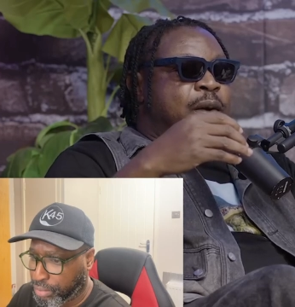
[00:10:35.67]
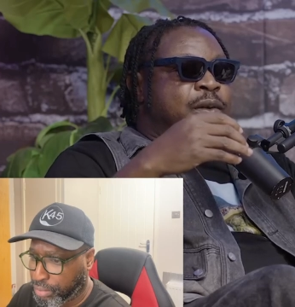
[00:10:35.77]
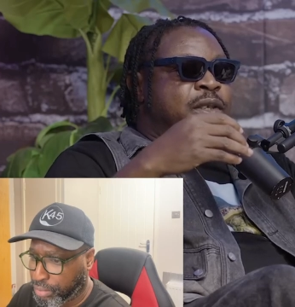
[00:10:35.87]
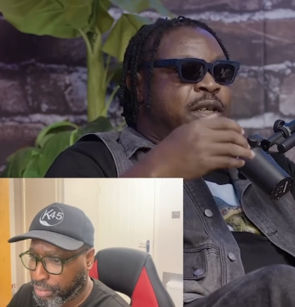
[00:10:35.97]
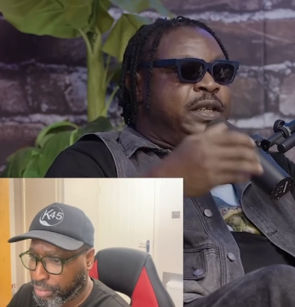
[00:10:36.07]

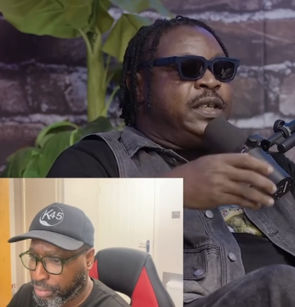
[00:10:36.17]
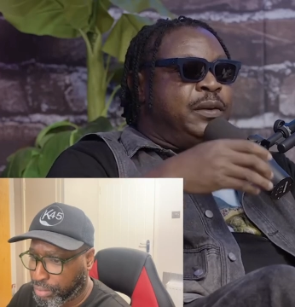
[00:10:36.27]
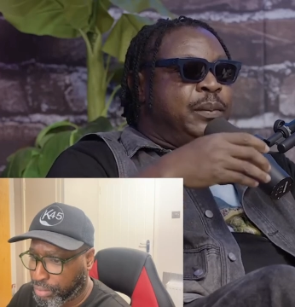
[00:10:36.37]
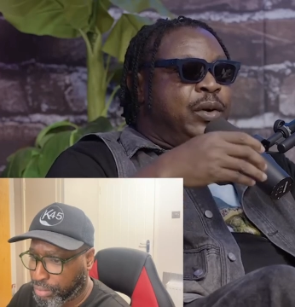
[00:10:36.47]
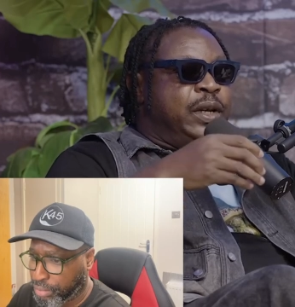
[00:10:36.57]
Speaker 1: around
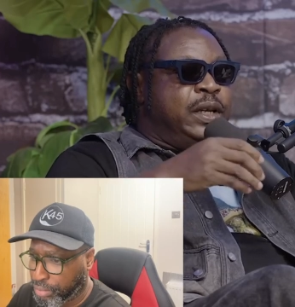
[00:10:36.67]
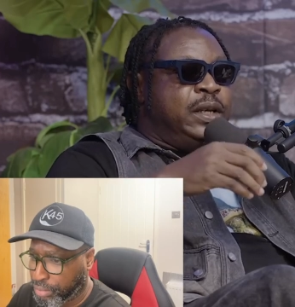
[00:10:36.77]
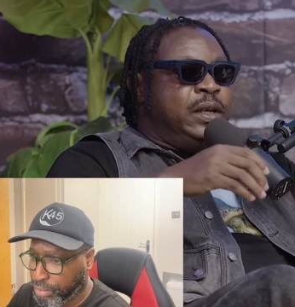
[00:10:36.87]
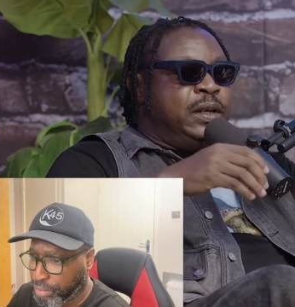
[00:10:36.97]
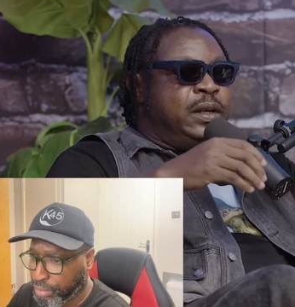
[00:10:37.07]
6 in the
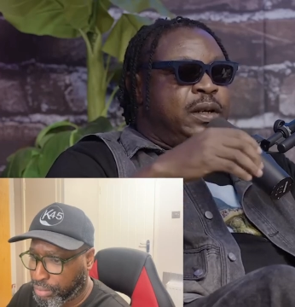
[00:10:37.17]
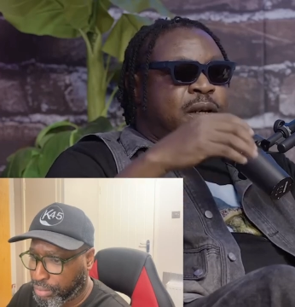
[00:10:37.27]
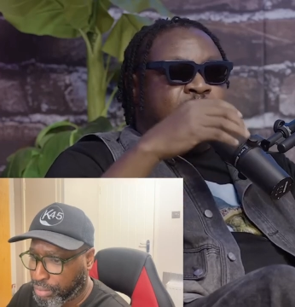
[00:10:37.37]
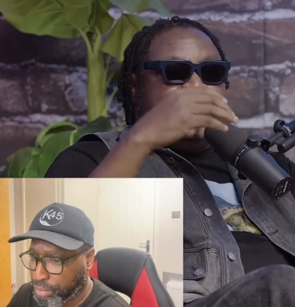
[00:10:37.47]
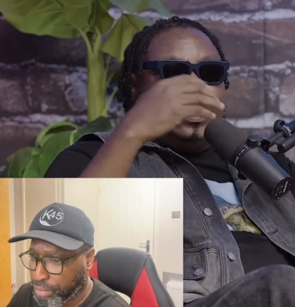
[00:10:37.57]
morning.
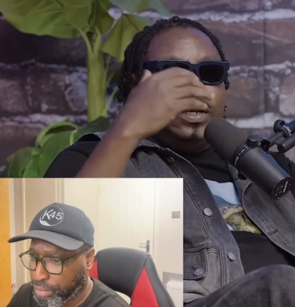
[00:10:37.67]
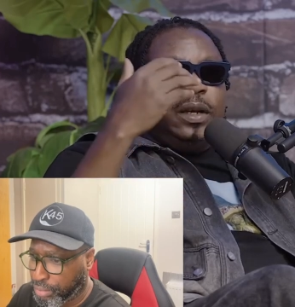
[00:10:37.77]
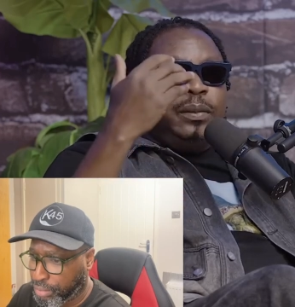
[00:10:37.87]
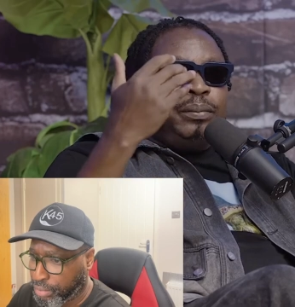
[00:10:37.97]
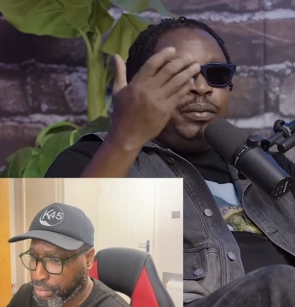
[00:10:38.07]

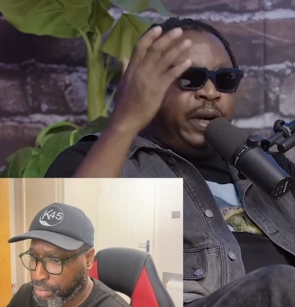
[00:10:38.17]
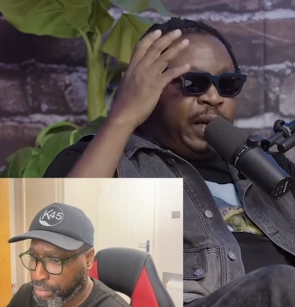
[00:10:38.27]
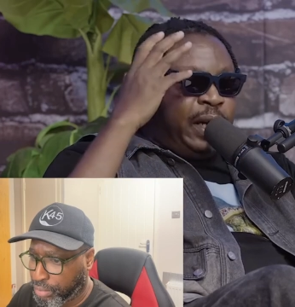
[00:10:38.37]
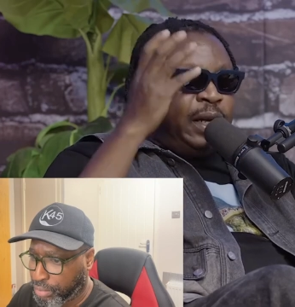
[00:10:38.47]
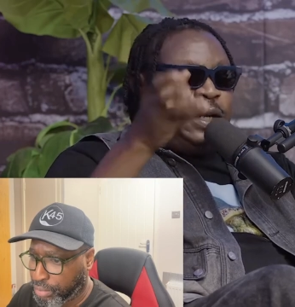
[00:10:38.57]

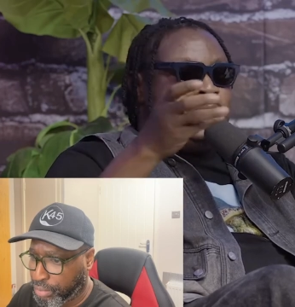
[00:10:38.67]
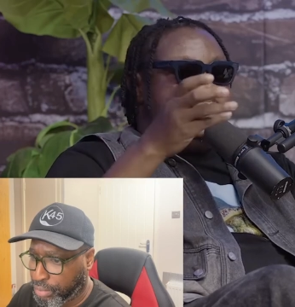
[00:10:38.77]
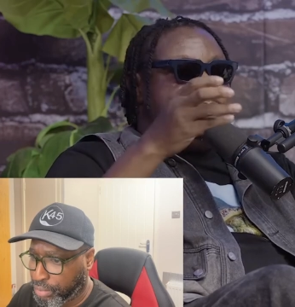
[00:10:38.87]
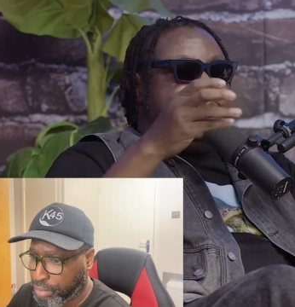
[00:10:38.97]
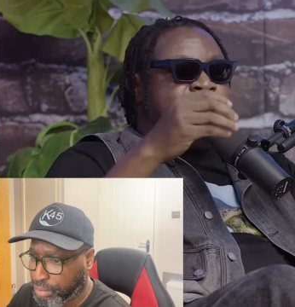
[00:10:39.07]
Pray,
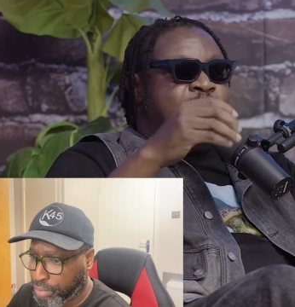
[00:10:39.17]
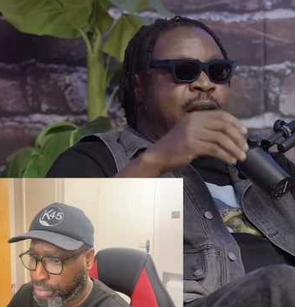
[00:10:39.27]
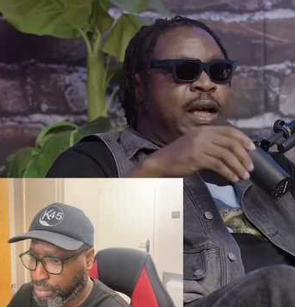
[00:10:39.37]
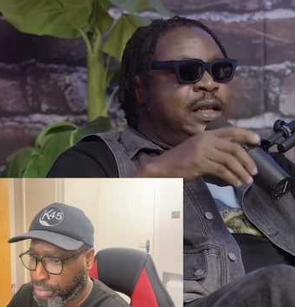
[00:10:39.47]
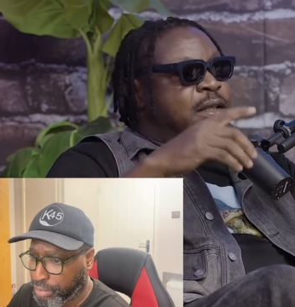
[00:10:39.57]
do my
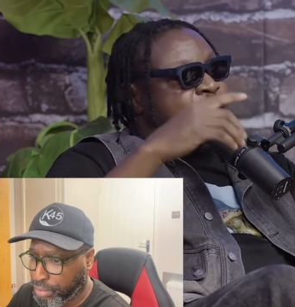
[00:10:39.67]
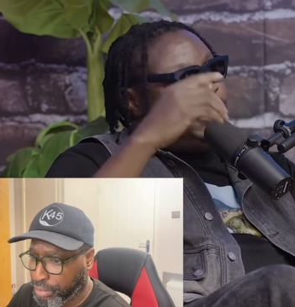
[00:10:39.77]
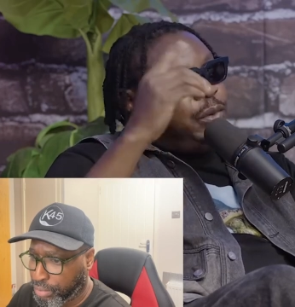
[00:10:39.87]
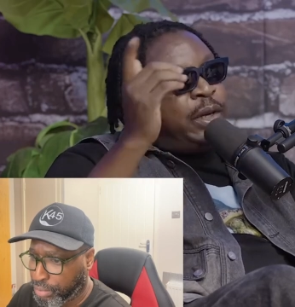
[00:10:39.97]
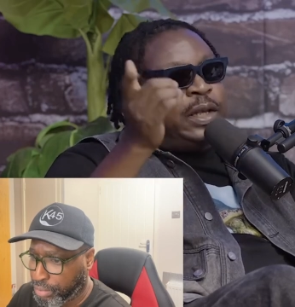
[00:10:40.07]

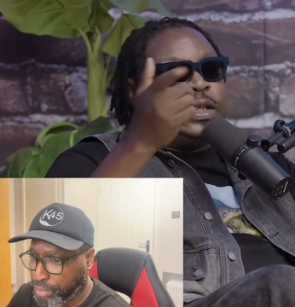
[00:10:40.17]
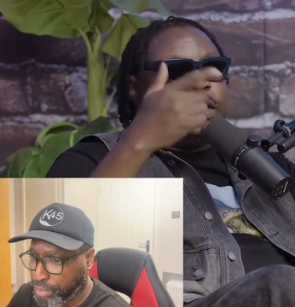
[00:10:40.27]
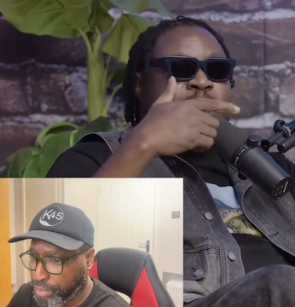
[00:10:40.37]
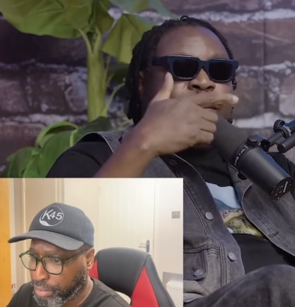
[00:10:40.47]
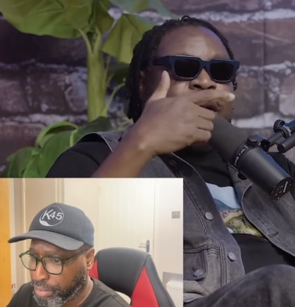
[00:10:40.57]
salat, look
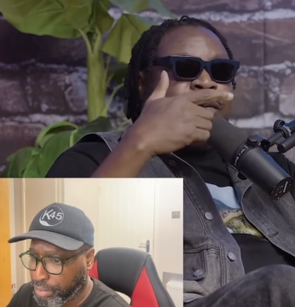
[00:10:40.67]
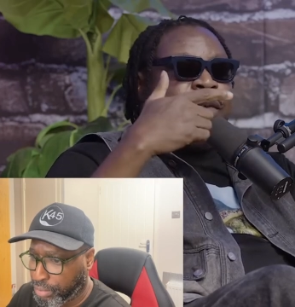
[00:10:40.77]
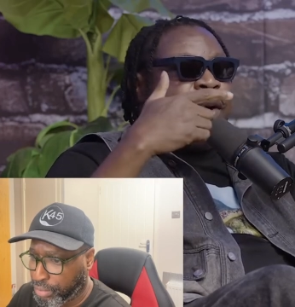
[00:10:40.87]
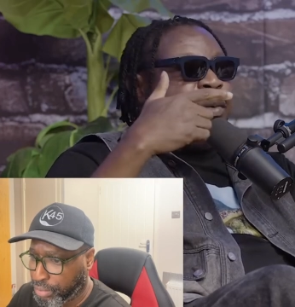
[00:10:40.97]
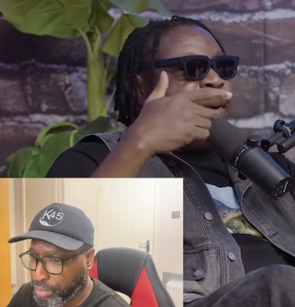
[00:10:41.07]
at
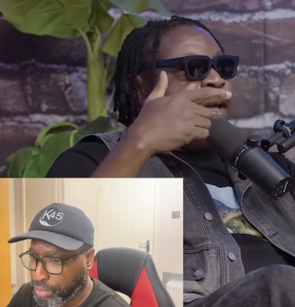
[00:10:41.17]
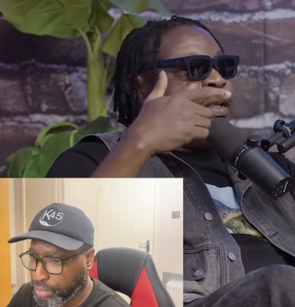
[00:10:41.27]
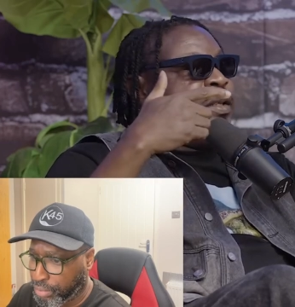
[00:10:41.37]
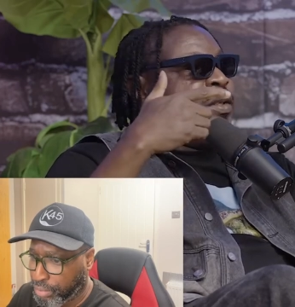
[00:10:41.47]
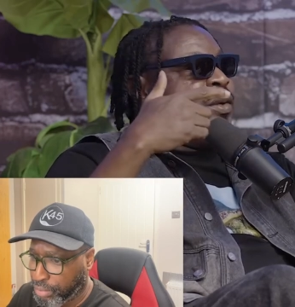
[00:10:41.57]
my
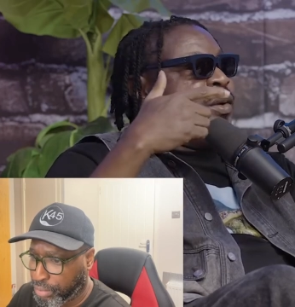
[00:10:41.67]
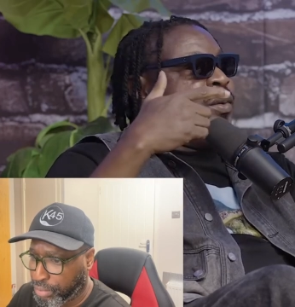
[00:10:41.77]
environment.